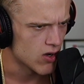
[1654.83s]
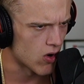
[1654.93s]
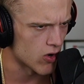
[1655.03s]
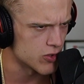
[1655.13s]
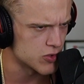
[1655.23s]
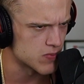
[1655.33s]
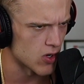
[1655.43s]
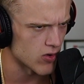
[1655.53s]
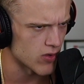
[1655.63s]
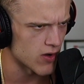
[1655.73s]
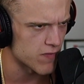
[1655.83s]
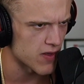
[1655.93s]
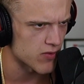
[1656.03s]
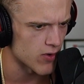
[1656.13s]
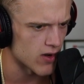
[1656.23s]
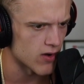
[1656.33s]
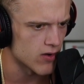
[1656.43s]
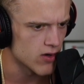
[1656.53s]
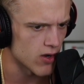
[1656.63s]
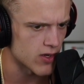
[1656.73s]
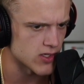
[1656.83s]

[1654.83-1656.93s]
Are you smarter than a fifth grader? Okay,